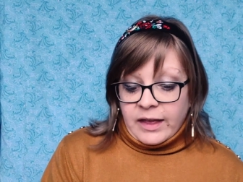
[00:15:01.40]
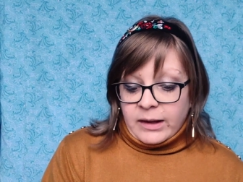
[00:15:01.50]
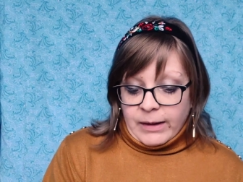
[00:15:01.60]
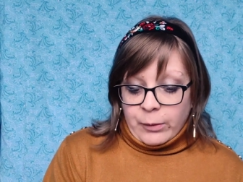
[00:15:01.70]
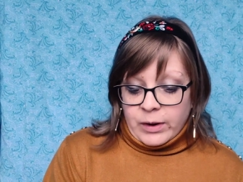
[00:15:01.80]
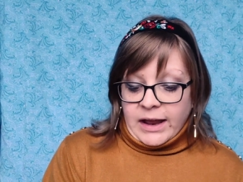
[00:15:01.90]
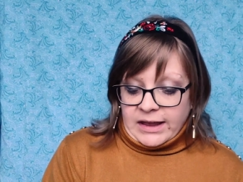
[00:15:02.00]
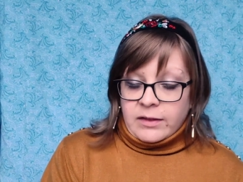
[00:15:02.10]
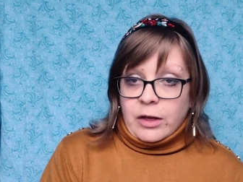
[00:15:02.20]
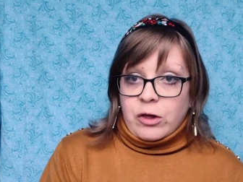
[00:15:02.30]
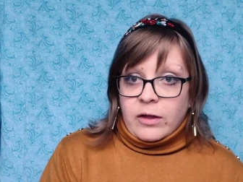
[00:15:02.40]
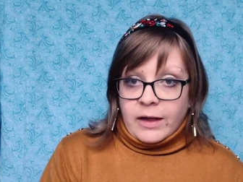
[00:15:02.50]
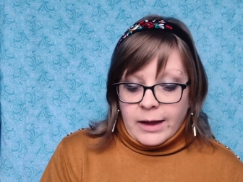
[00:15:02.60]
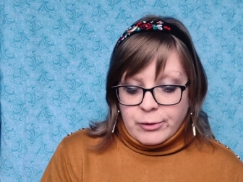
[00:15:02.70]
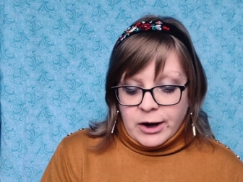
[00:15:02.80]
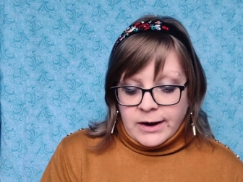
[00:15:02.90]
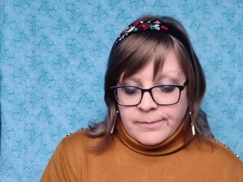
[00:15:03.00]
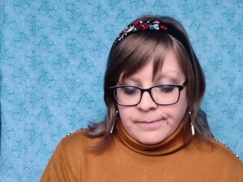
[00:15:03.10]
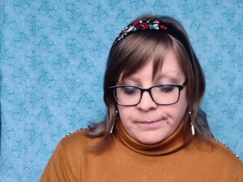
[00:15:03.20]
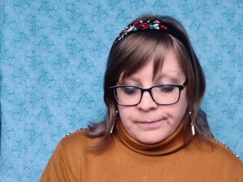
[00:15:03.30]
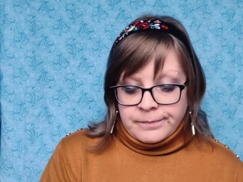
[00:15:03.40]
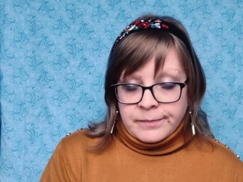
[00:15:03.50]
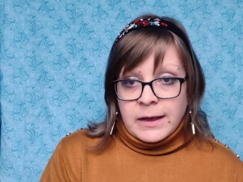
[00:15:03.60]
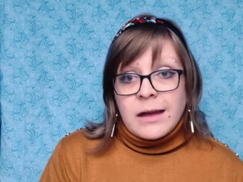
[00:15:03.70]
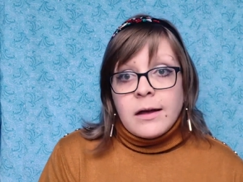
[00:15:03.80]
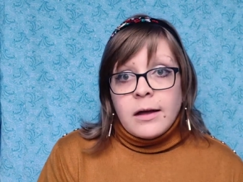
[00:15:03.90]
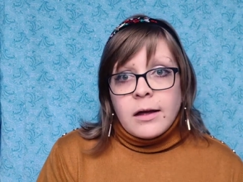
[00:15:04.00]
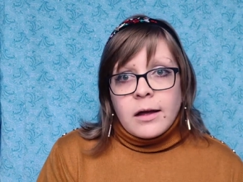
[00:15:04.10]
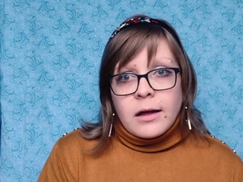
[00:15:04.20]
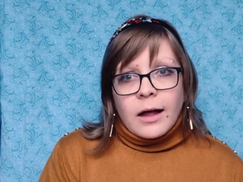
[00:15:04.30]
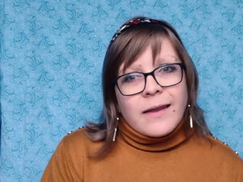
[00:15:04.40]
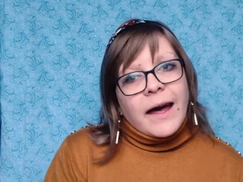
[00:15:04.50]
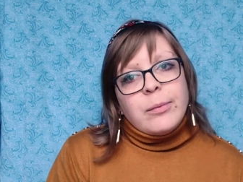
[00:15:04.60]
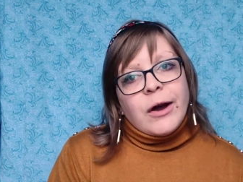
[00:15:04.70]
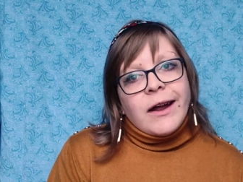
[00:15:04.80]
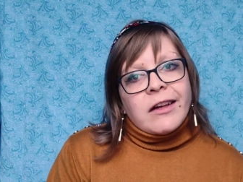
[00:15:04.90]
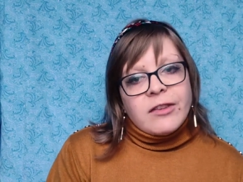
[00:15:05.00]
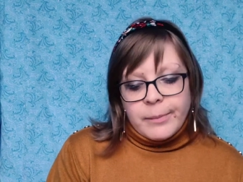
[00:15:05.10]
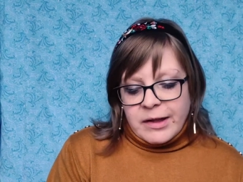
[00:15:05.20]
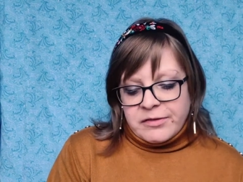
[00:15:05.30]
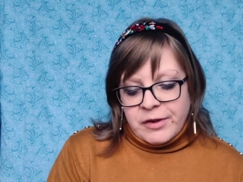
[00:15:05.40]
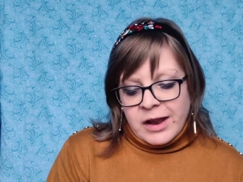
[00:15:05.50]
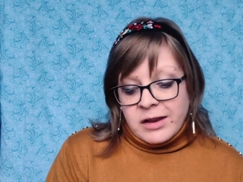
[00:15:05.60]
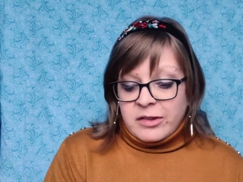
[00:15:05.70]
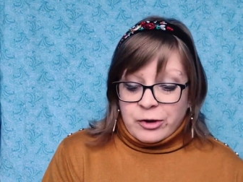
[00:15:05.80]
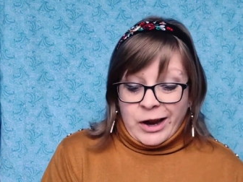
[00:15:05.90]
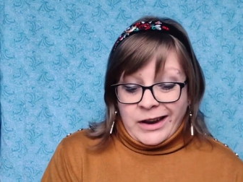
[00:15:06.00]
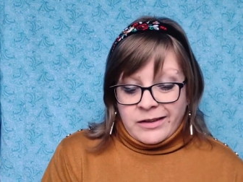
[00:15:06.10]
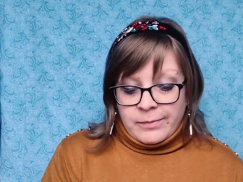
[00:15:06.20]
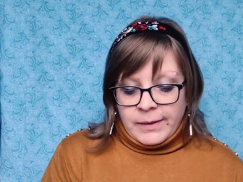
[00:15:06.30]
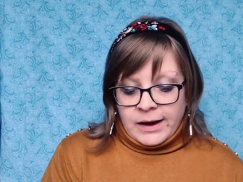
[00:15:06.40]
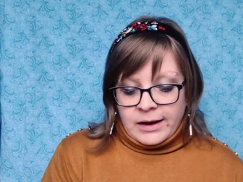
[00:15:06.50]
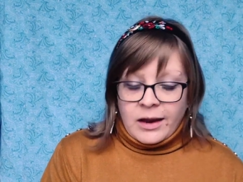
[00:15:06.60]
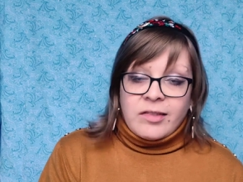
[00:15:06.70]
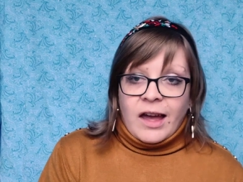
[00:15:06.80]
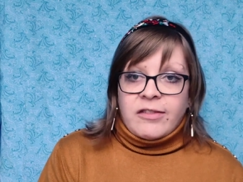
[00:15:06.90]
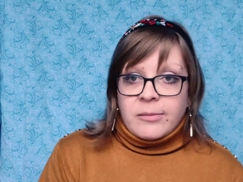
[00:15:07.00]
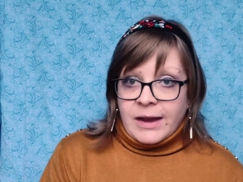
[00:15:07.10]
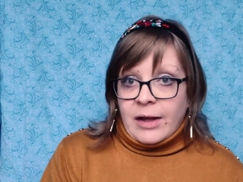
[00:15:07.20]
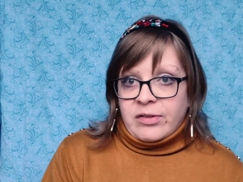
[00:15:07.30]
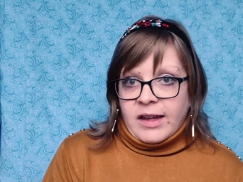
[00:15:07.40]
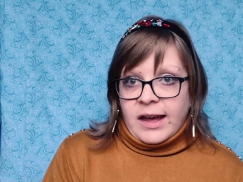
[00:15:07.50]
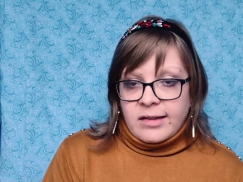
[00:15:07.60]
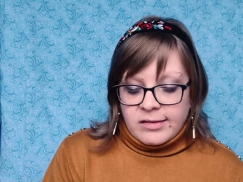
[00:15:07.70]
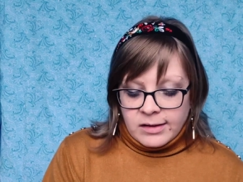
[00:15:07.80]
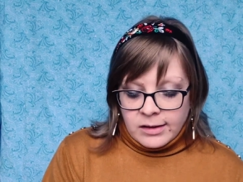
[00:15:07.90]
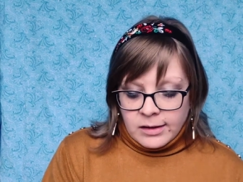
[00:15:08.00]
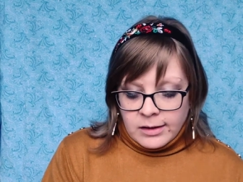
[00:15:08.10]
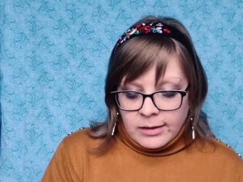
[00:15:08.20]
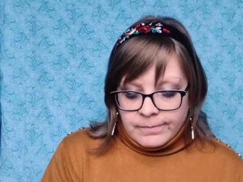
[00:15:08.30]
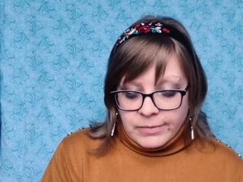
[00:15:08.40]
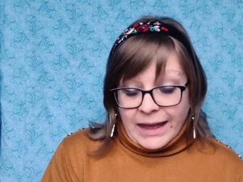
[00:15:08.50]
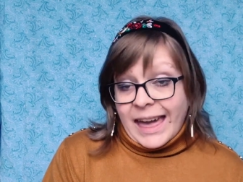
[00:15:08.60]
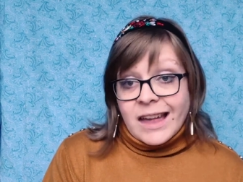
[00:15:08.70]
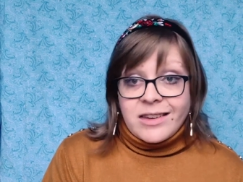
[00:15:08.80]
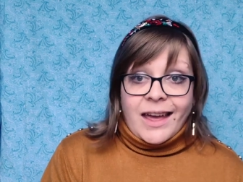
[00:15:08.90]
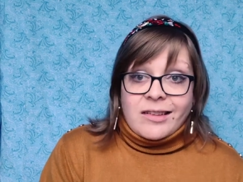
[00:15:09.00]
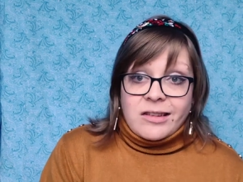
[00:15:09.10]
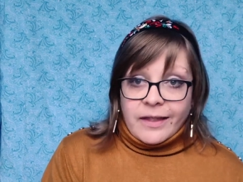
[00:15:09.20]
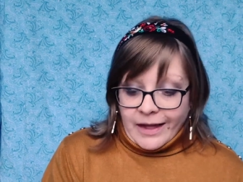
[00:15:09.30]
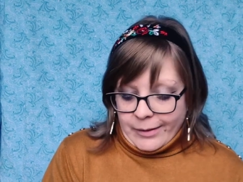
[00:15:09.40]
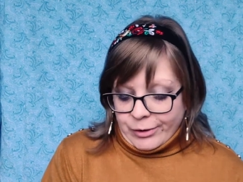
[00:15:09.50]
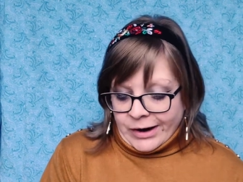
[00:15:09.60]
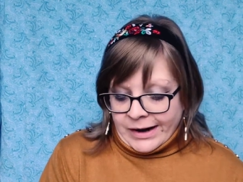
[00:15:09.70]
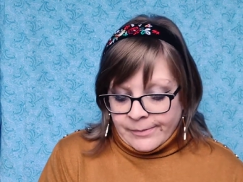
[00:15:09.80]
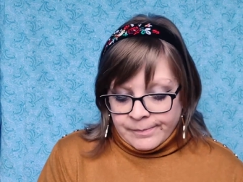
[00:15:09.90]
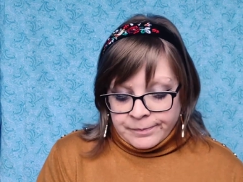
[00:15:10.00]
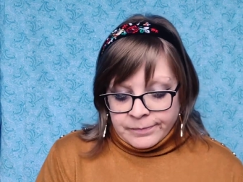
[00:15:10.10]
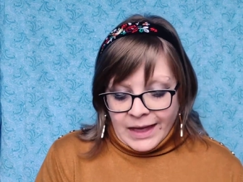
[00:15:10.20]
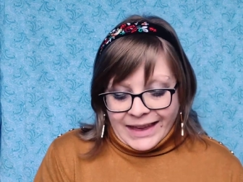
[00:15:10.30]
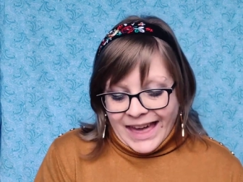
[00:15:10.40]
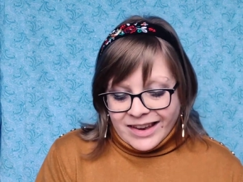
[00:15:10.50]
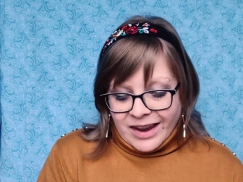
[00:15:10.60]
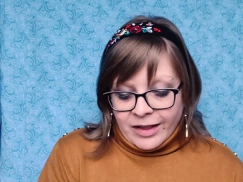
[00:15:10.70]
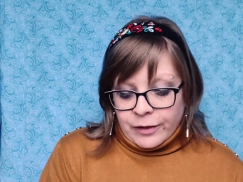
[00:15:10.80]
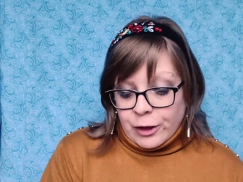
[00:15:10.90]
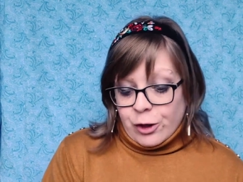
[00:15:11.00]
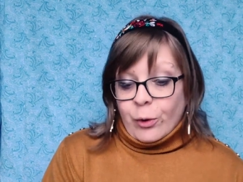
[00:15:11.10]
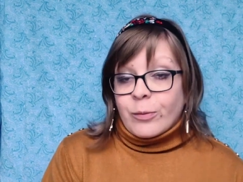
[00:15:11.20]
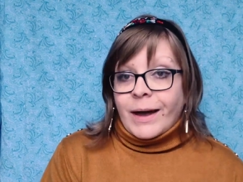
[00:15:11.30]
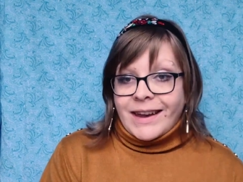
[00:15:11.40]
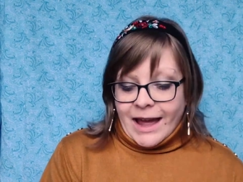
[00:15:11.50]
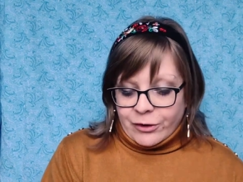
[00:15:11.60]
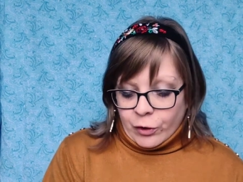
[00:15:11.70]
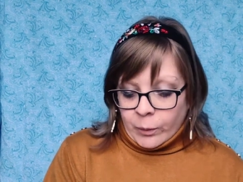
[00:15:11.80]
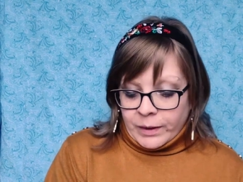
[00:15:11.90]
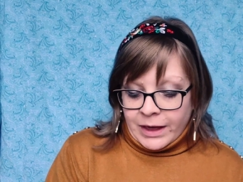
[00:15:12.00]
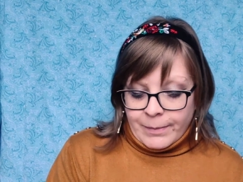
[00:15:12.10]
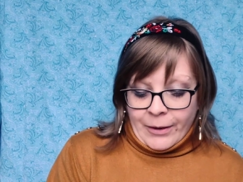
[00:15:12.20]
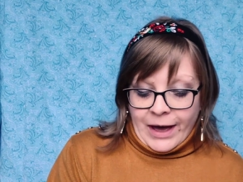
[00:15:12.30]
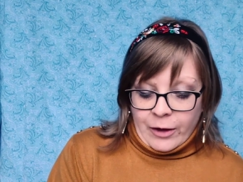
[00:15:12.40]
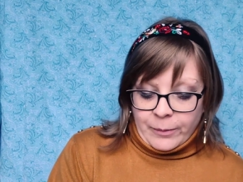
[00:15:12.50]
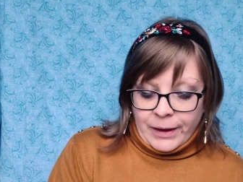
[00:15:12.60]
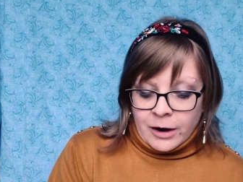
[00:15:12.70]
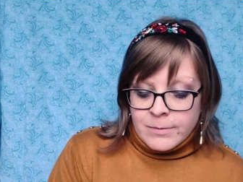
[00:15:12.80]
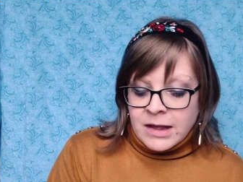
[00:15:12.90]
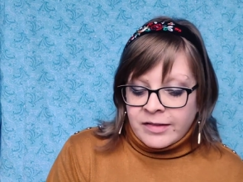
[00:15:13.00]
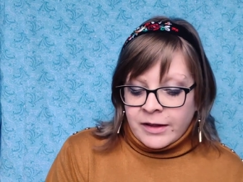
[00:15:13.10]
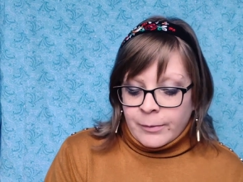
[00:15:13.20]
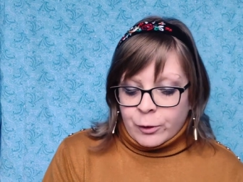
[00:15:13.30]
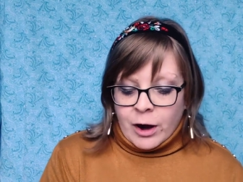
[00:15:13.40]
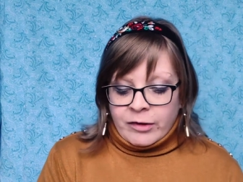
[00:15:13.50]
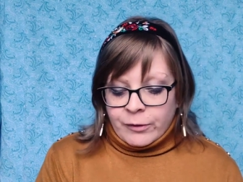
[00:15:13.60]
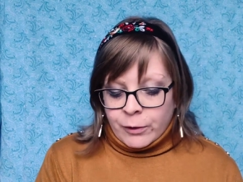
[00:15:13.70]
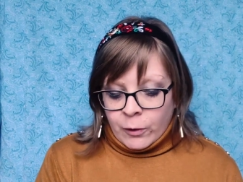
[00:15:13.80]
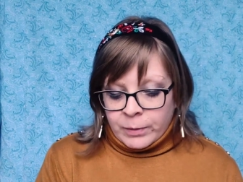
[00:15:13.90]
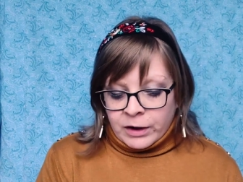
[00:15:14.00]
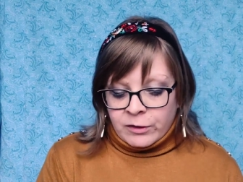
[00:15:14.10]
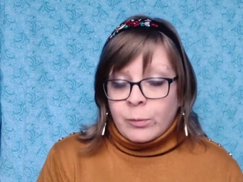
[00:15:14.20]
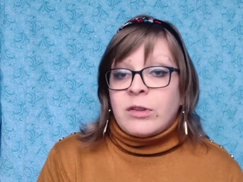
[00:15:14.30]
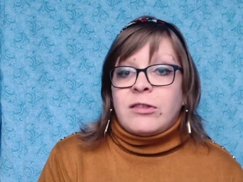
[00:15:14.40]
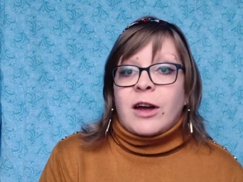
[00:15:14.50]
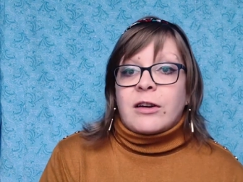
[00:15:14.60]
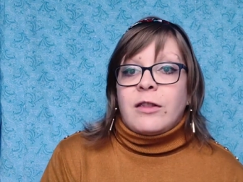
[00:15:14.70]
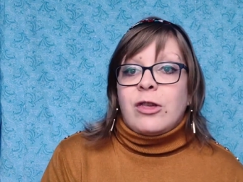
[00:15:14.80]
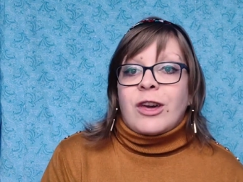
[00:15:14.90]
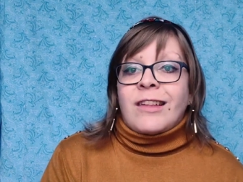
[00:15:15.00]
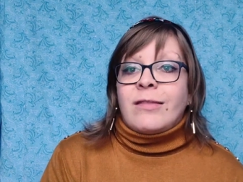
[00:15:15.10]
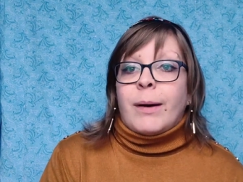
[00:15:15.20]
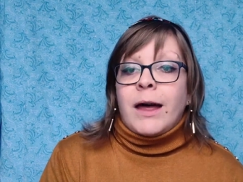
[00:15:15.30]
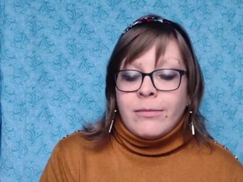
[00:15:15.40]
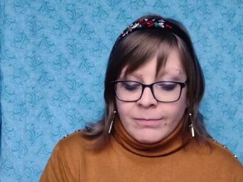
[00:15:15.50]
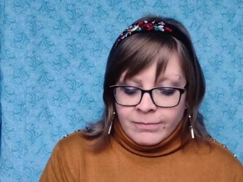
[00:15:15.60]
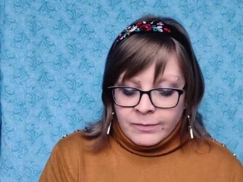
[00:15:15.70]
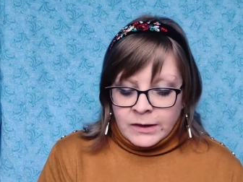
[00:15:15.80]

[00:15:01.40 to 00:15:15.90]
I think about when I eat lunch in the library. A library as your best friend is great, but it does have some downsides. I can't text the library. I can't tell it the joke my dad told me about how the paramecium crossed the road because it was stuck to the chicken's butt.